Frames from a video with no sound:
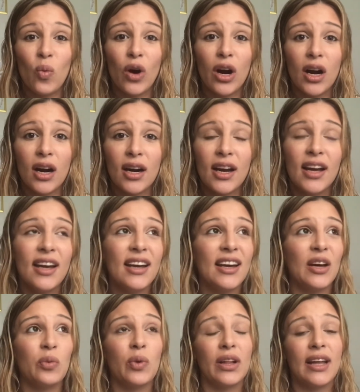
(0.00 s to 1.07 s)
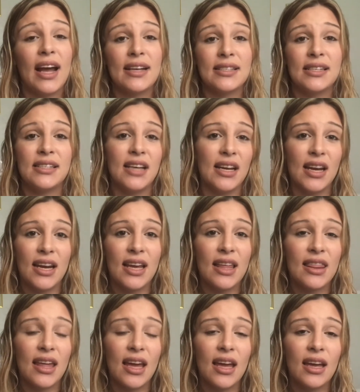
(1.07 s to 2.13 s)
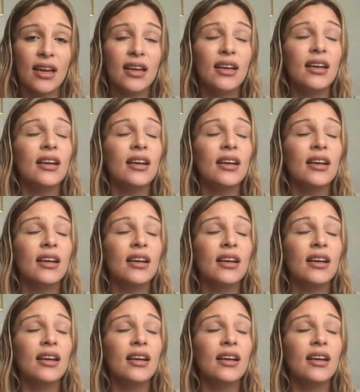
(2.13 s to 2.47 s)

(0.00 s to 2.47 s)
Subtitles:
work. It really hasn't done anything.